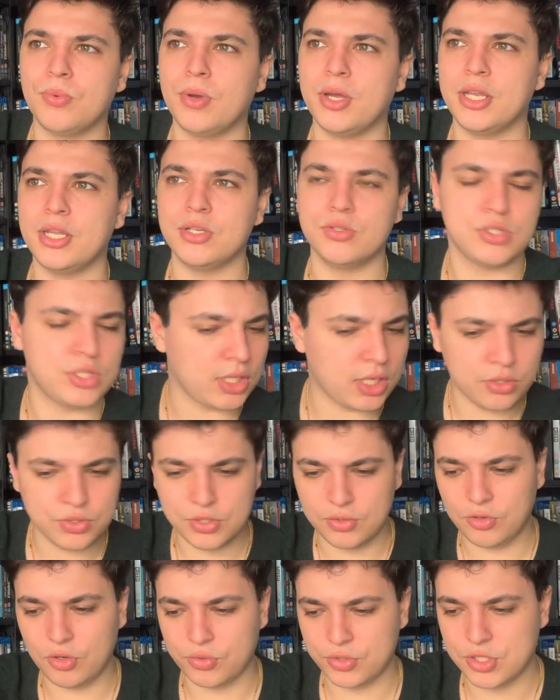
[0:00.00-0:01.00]
where there was loads
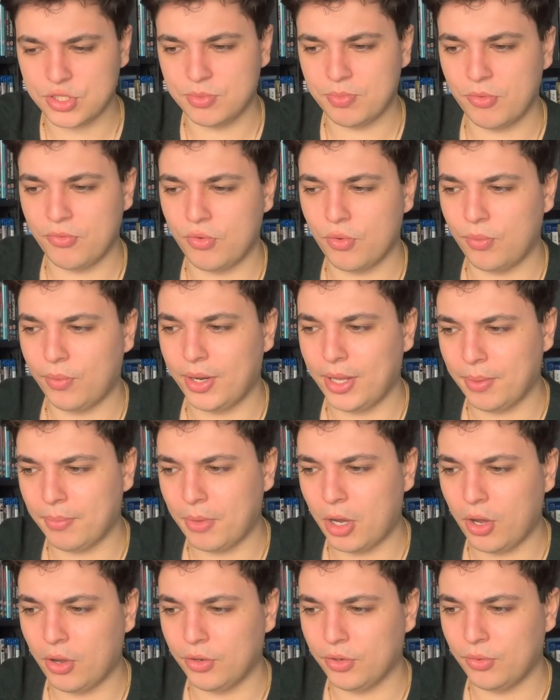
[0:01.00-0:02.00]
of Doctors before William
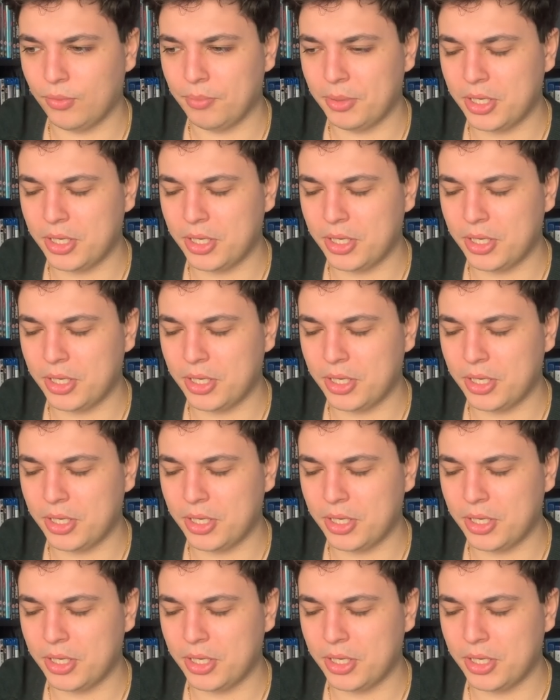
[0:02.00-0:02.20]
Hartnell,